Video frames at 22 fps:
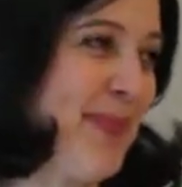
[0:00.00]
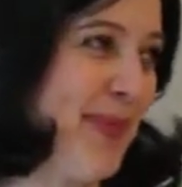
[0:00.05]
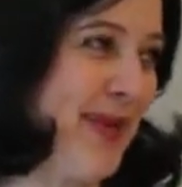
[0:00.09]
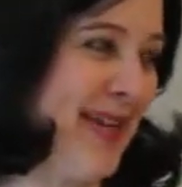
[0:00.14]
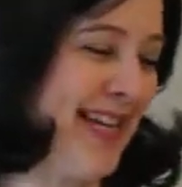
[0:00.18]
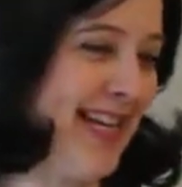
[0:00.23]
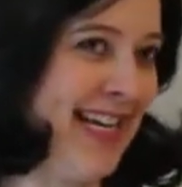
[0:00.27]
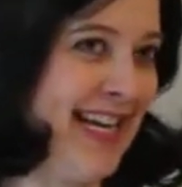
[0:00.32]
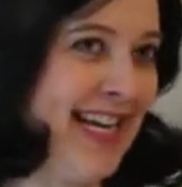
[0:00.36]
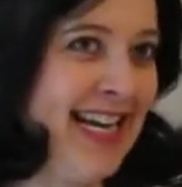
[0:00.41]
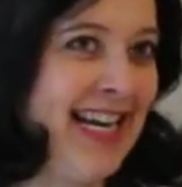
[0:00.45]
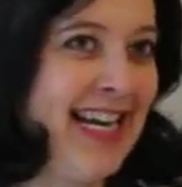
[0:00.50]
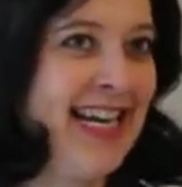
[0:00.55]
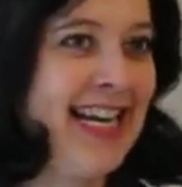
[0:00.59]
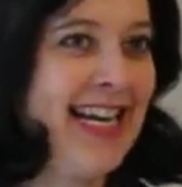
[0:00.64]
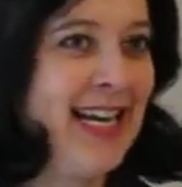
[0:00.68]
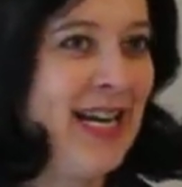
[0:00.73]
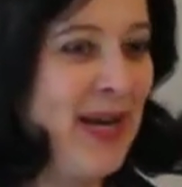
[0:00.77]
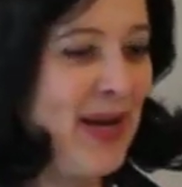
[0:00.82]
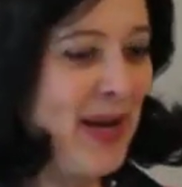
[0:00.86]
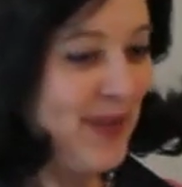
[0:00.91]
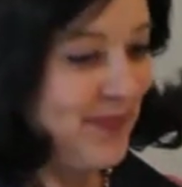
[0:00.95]
But
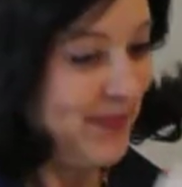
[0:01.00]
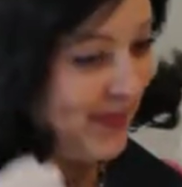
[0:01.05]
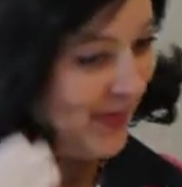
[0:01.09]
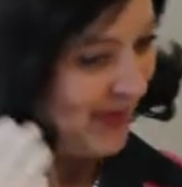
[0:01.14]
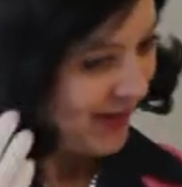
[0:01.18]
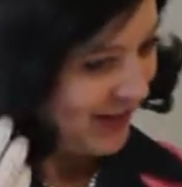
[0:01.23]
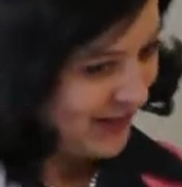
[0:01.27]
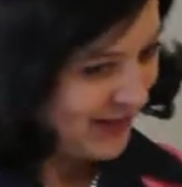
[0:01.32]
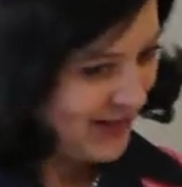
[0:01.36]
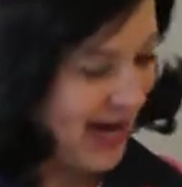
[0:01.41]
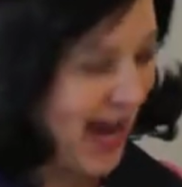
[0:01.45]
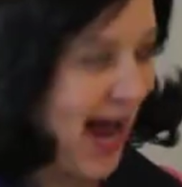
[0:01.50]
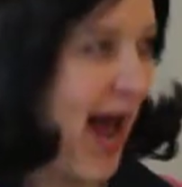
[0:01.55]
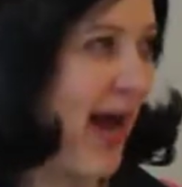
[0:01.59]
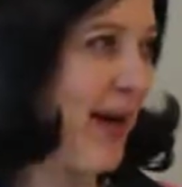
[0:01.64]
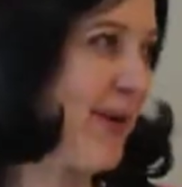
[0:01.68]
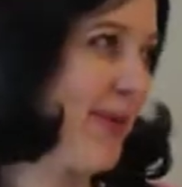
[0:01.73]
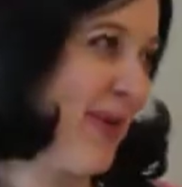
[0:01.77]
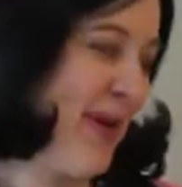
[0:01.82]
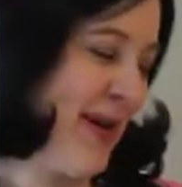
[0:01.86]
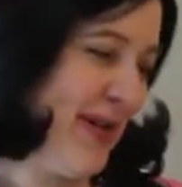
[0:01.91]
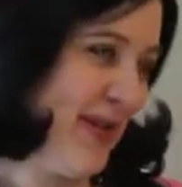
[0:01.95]

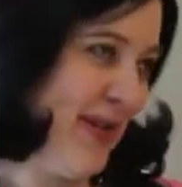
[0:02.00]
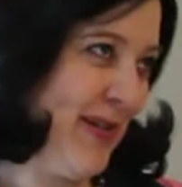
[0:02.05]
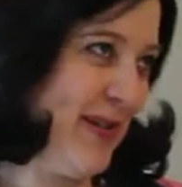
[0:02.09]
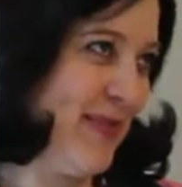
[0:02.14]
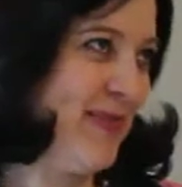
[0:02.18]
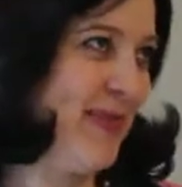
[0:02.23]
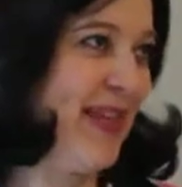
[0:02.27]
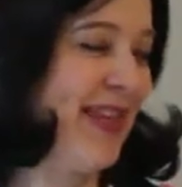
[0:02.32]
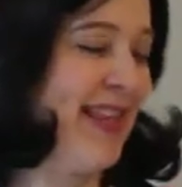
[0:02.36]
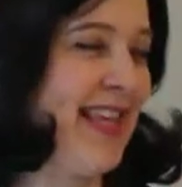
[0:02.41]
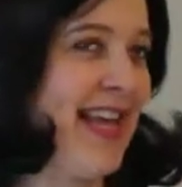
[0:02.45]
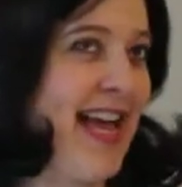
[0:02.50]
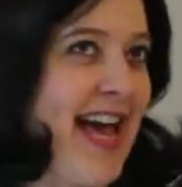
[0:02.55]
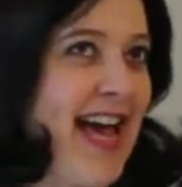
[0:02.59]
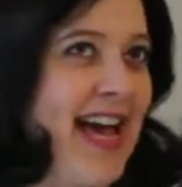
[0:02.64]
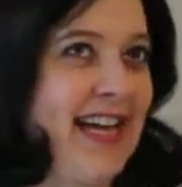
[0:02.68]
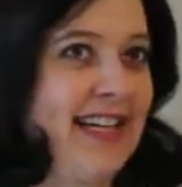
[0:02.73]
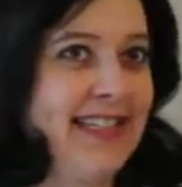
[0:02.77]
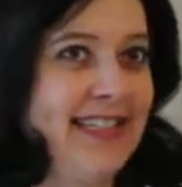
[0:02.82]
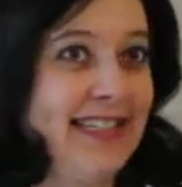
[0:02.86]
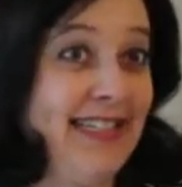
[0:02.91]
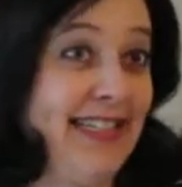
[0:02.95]
Jack wanted me
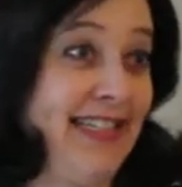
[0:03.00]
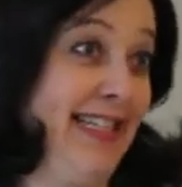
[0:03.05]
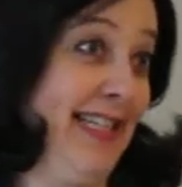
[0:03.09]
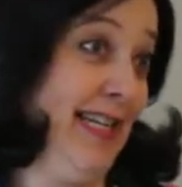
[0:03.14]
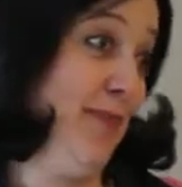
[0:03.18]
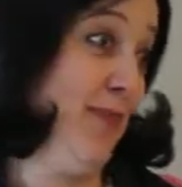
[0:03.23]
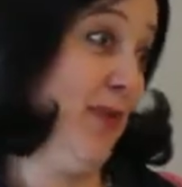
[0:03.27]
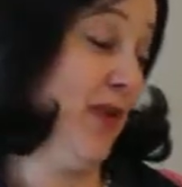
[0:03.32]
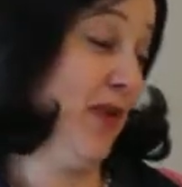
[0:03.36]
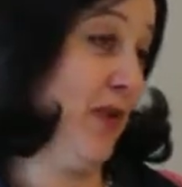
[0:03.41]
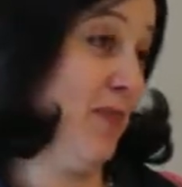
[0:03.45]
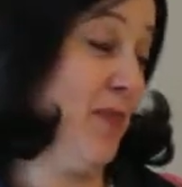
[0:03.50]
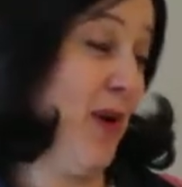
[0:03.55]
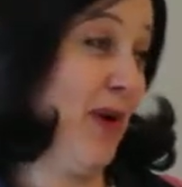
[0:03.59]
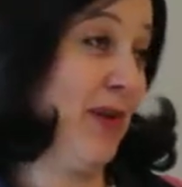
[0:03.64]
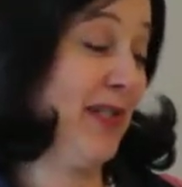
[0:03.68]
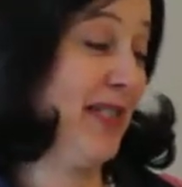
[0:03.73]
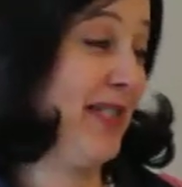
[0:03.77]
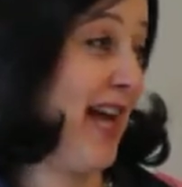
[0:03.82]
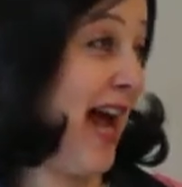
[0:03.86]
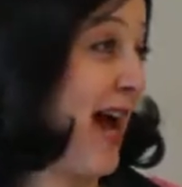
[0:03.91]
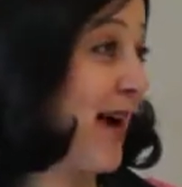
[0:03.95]
there, and it seemed a small
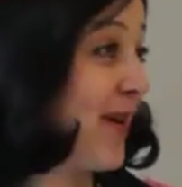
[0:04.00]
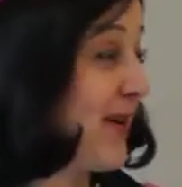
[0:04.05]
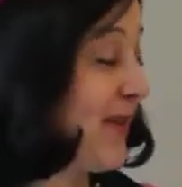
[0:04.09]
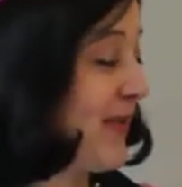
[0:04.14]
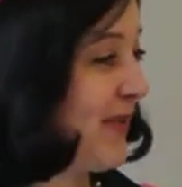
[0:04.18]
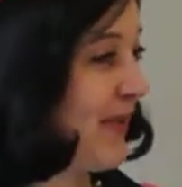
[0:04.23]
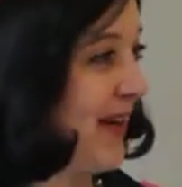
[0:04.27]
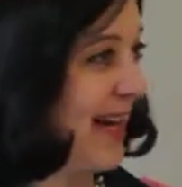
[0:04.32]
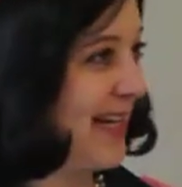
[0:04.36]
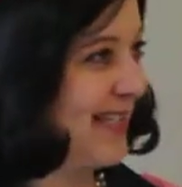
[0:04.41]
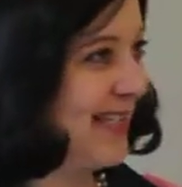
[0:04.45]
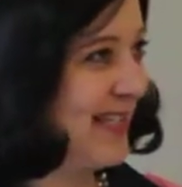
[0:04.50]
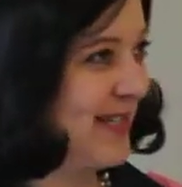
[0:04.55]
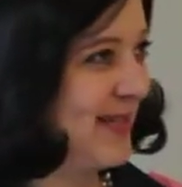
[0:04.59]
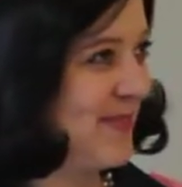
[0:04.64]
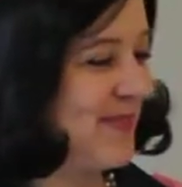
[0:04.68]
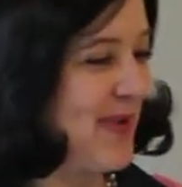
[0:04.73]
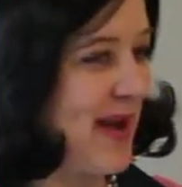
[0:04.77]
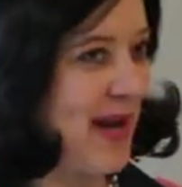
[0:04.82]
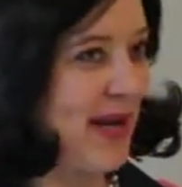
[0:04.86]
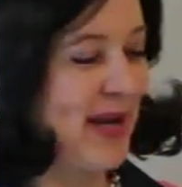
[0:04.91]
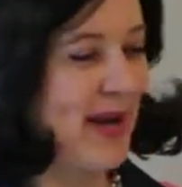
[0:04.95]
sacrifice to
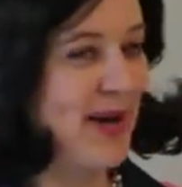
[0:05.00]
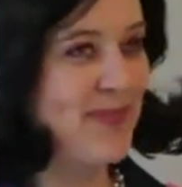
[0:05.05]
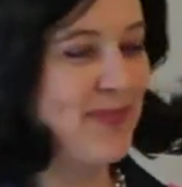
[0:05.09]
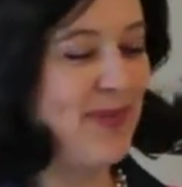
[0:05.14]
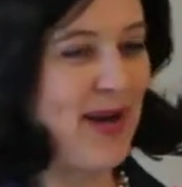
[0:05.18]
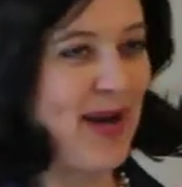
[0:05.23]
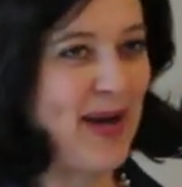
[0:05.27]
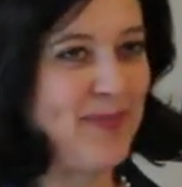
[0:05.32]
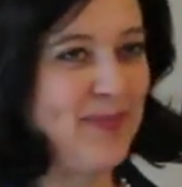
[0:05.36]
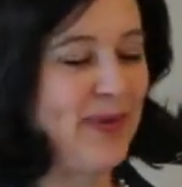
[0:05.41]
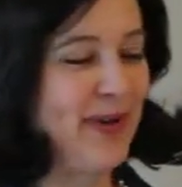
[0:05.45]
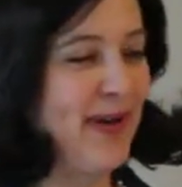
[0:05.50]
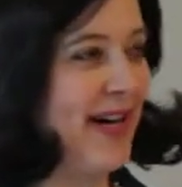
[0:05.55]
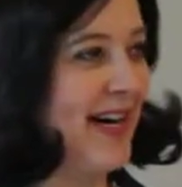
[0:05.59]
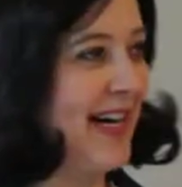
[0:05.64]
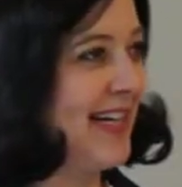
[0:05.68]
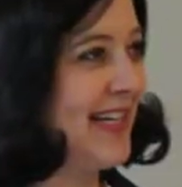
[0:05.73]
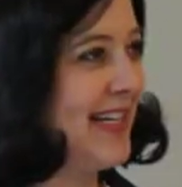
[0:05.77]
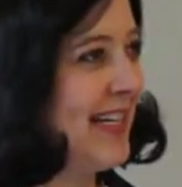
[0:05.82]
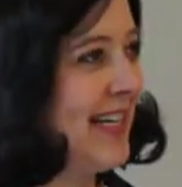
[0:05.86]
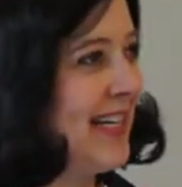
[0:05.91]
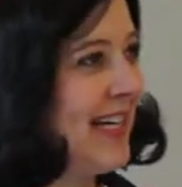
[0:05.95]
make on my
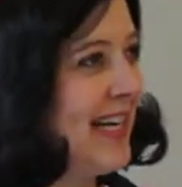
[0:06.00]
part.